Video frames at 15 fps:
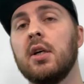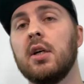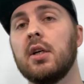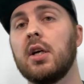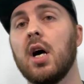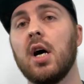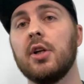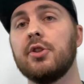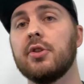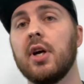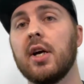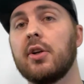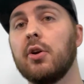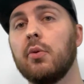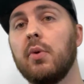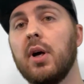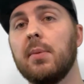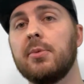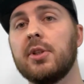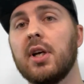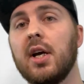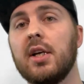contractor
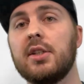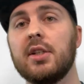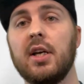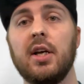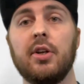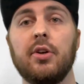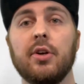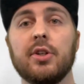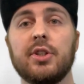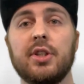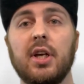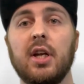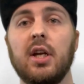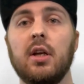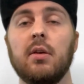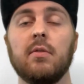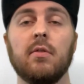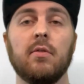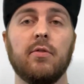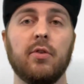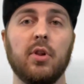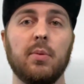websites in your city,
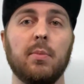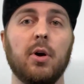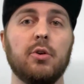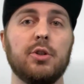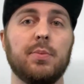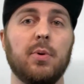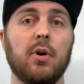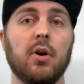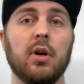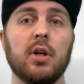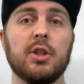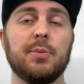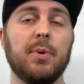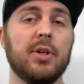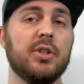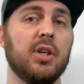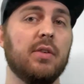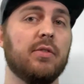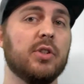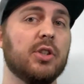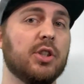for the most part, especially if it's a